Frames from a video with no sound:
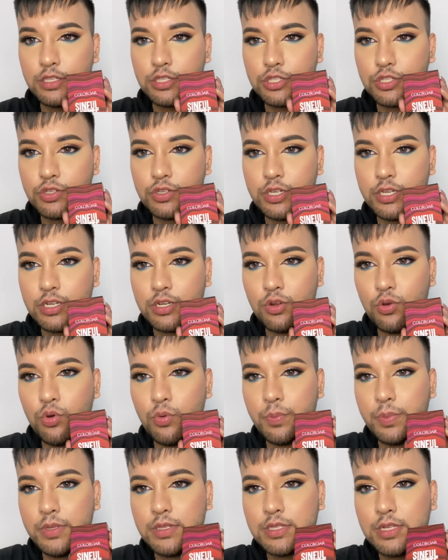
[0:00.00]
So it
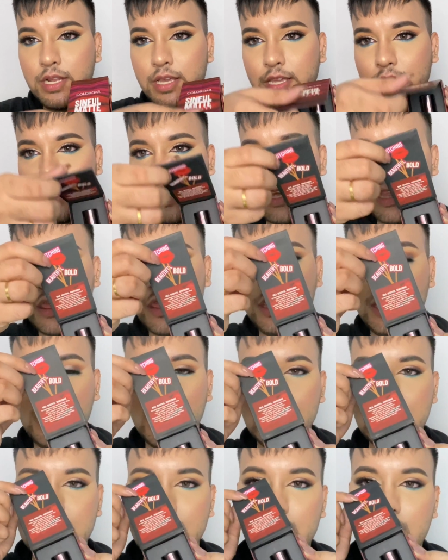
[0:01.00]
opens like this,
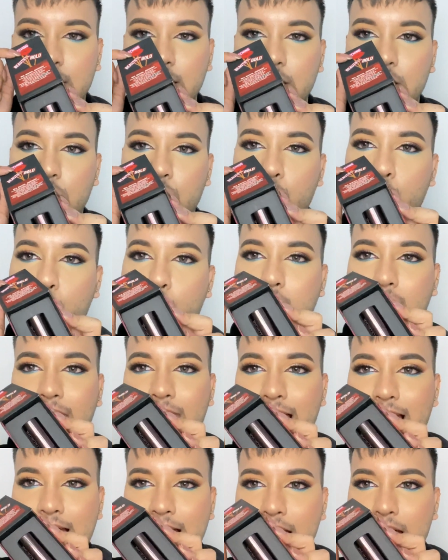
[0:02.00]
and
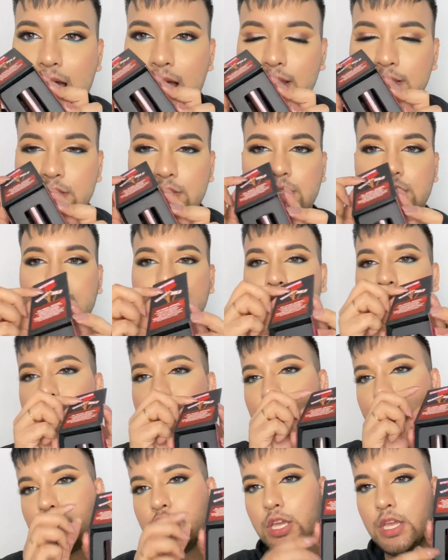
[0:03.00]
voila! So this is the
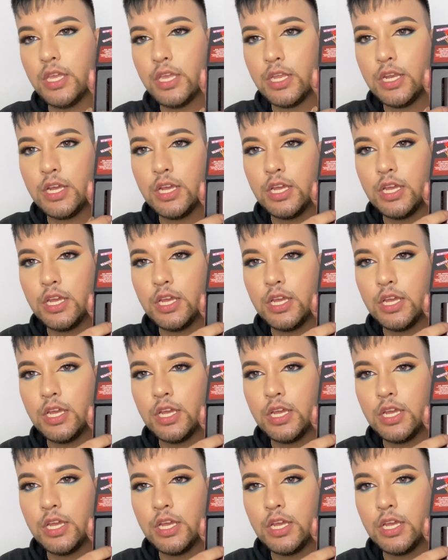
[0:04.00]
shade.